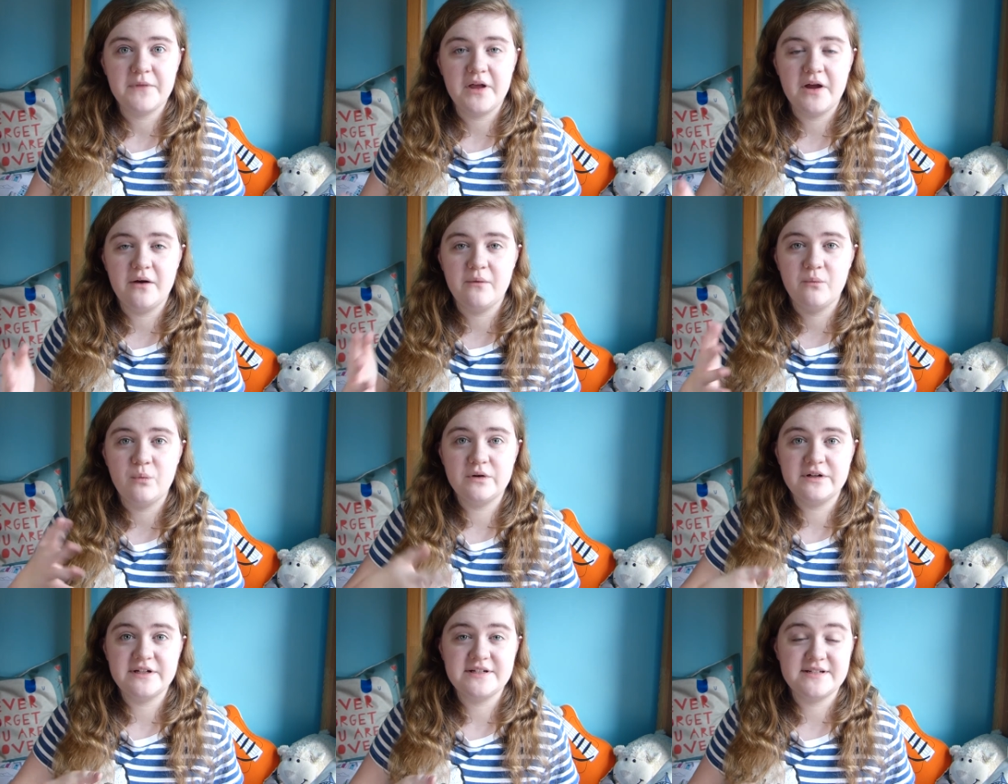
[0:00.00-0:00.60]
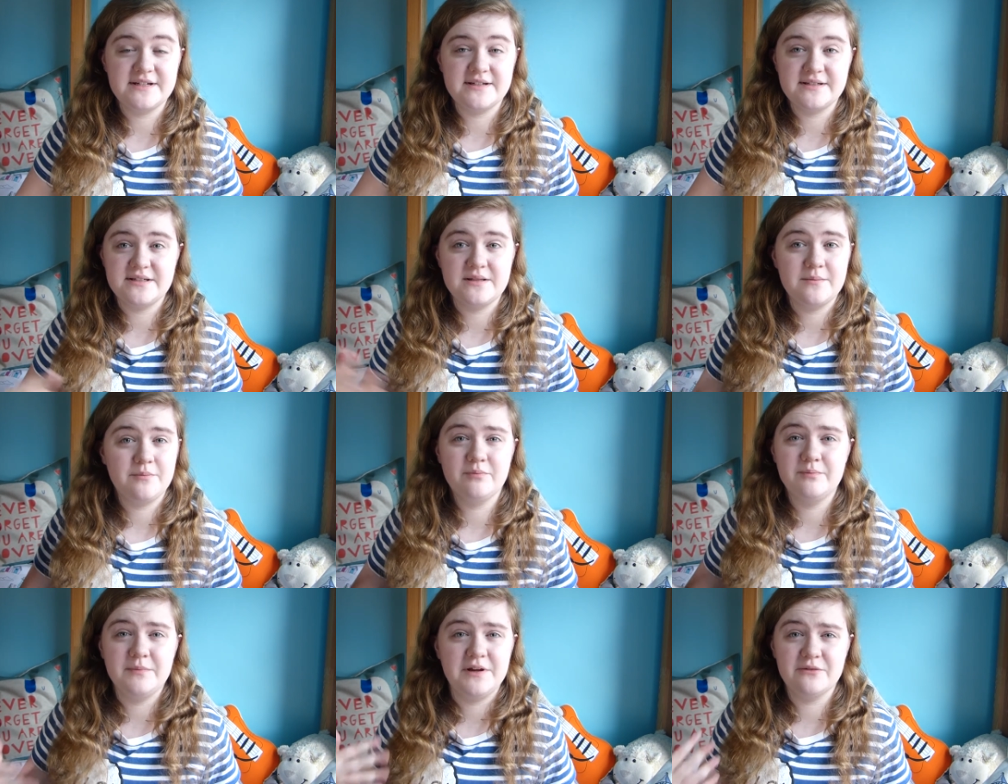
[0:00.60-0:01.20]
uh, what it does
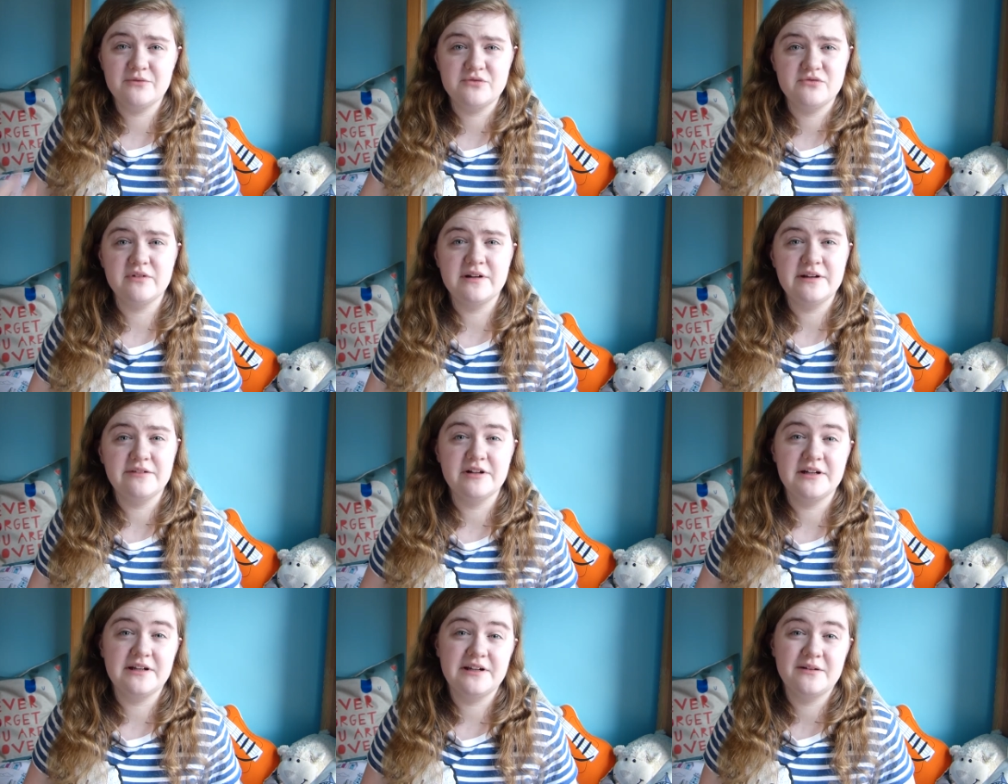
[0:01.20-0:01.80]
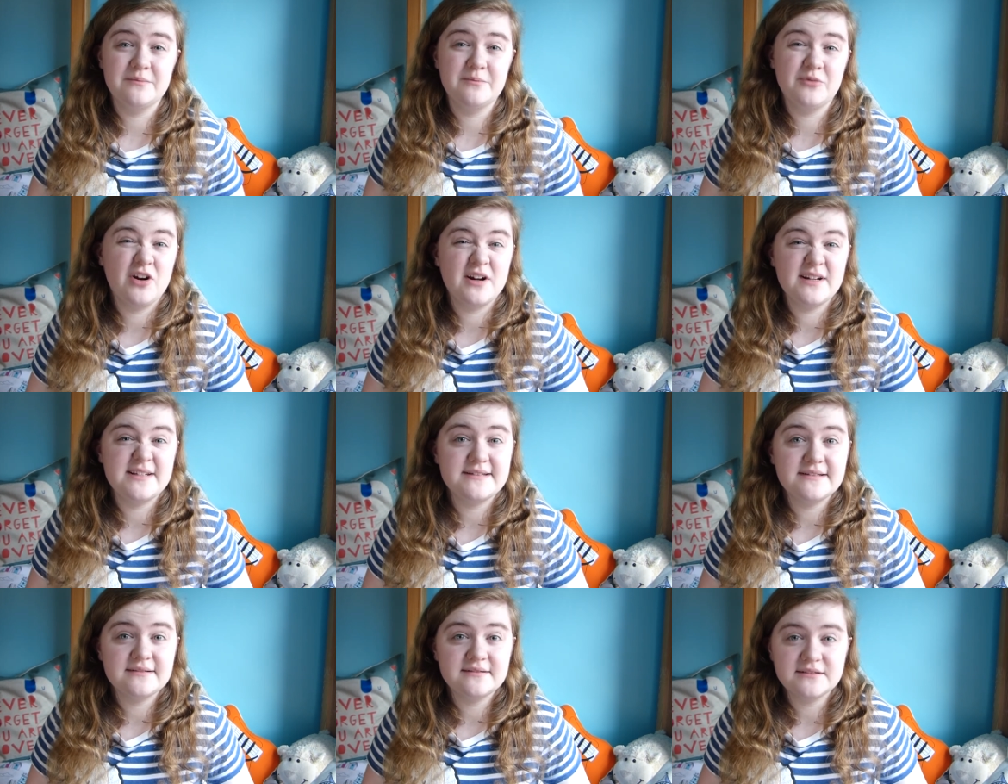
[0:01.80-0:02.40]
the, it was really really good
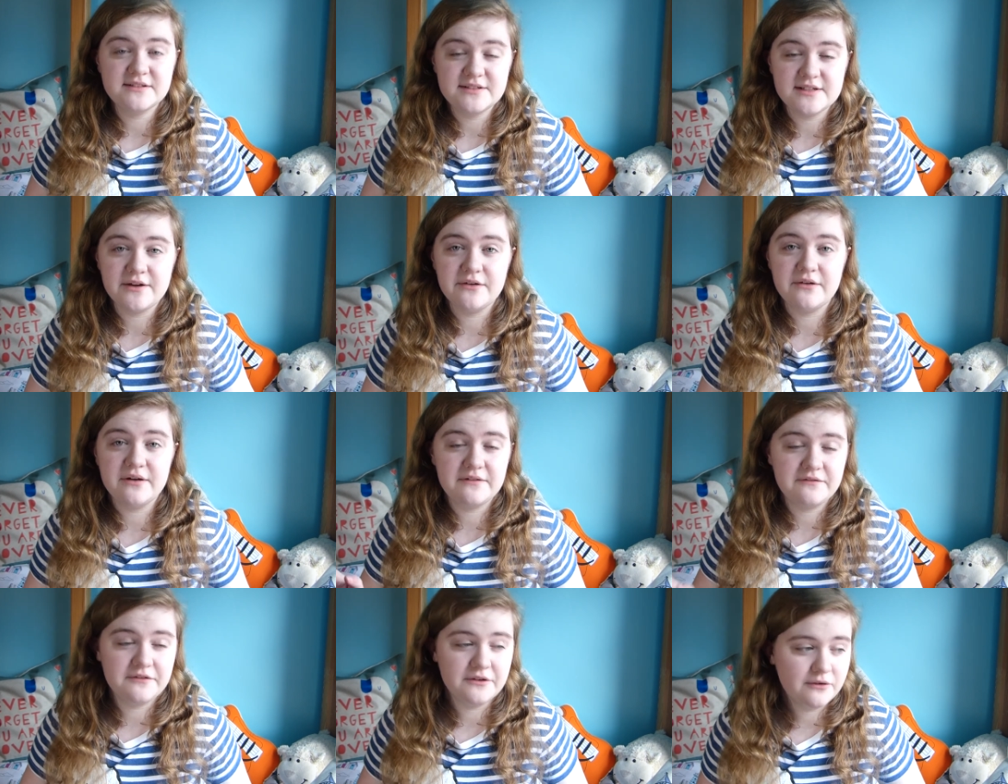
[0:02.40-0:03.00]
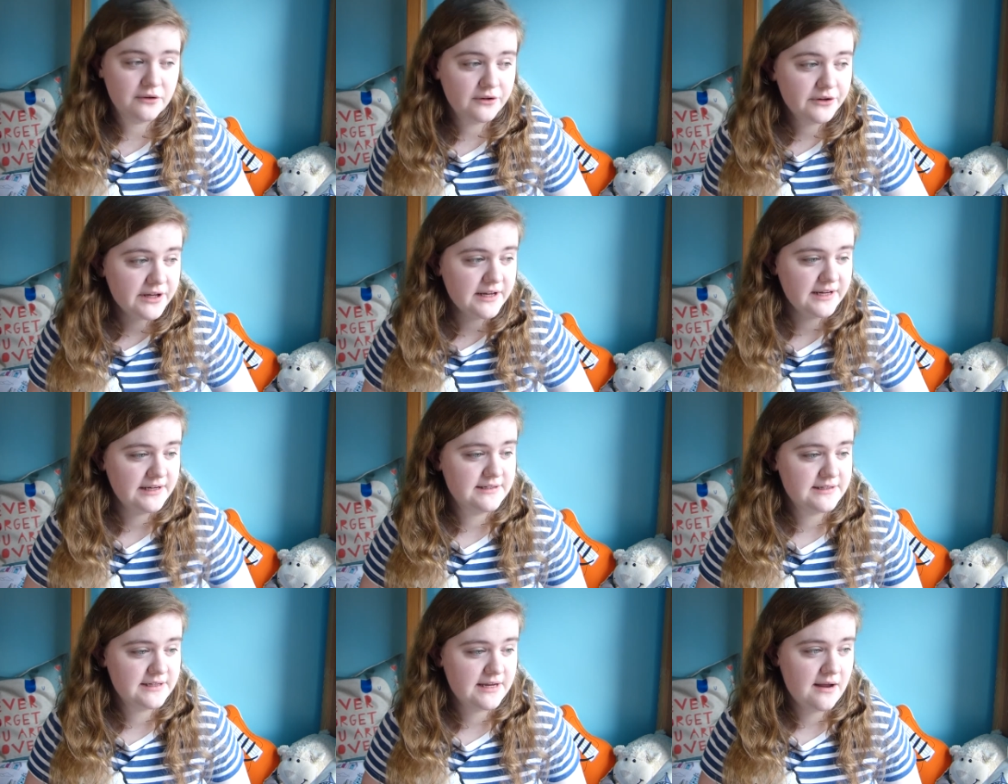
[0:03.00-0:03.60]
price so if you're
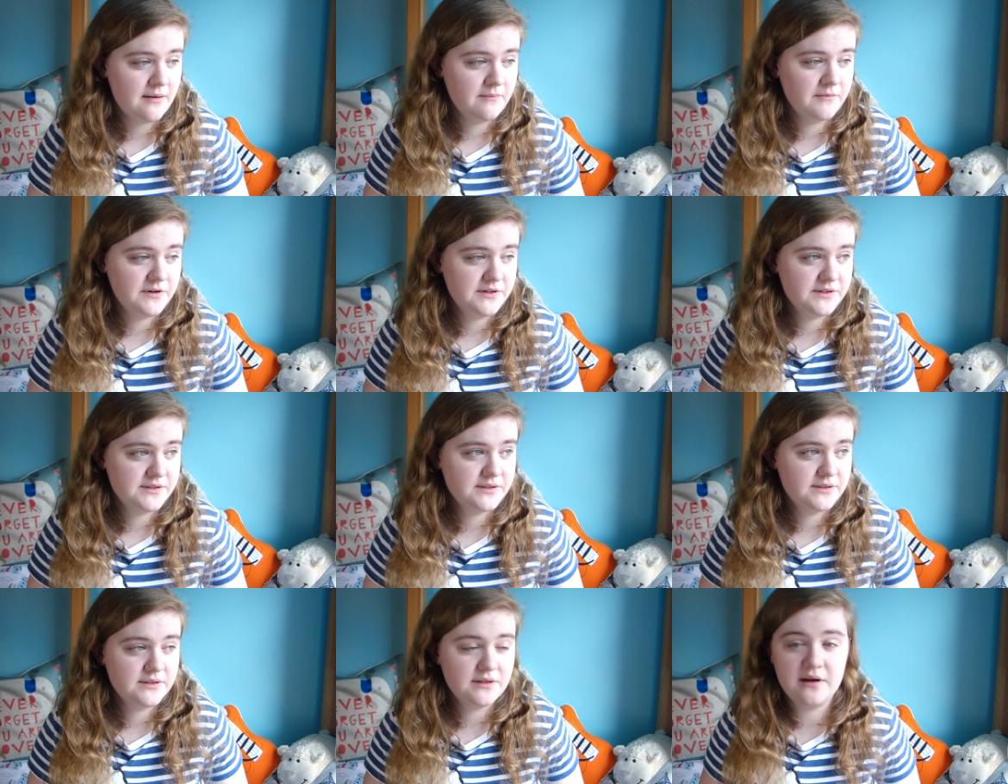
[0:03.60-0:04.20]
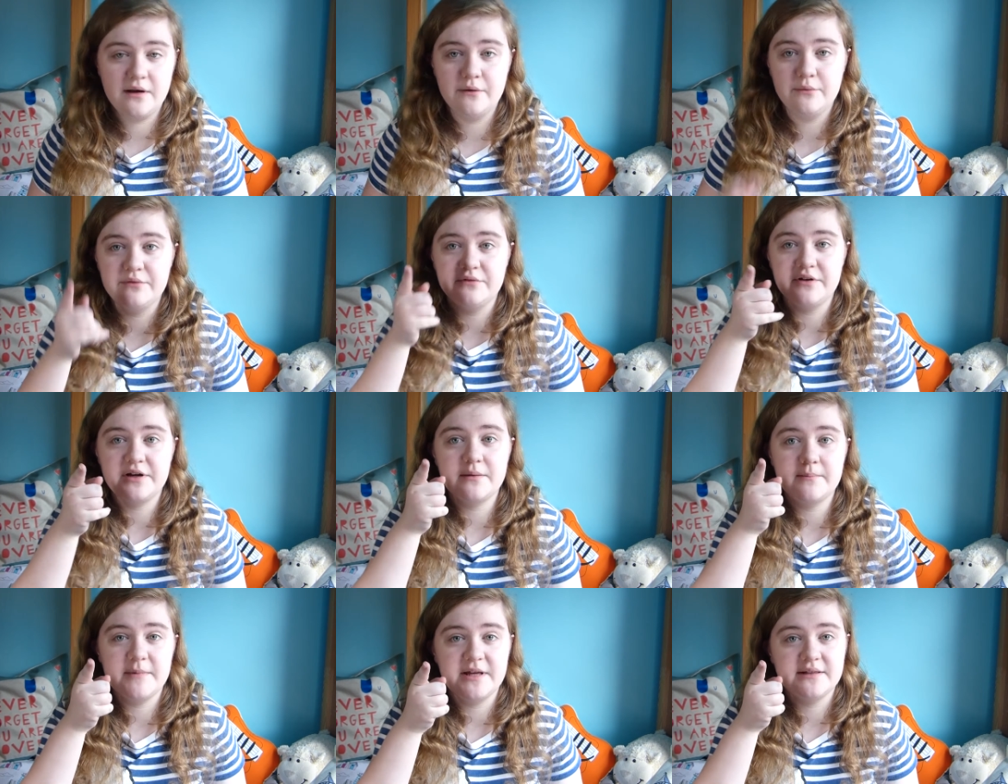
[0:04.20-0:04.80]
looking into cameras I would
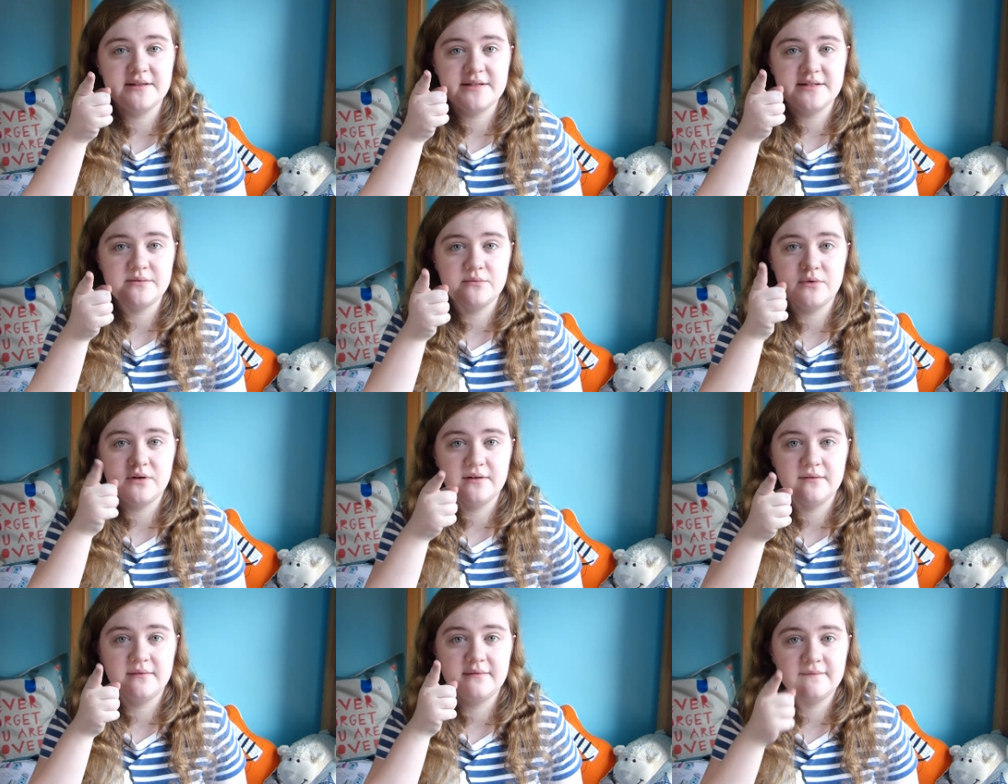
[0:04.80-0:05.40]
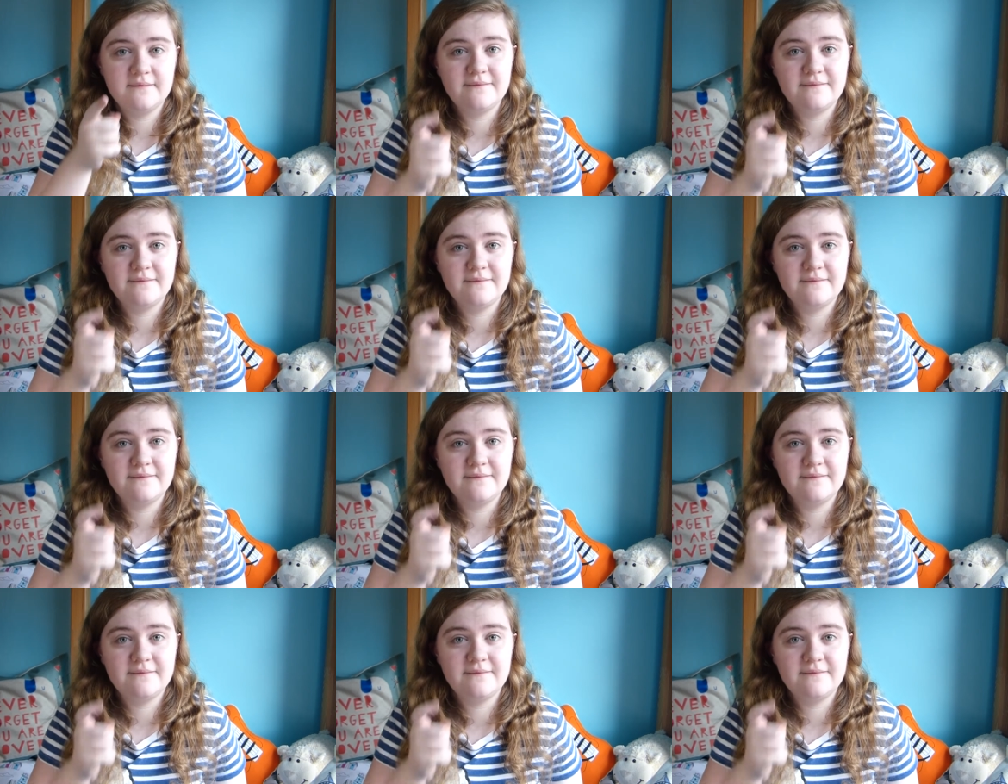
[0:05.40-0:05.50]
recommend this one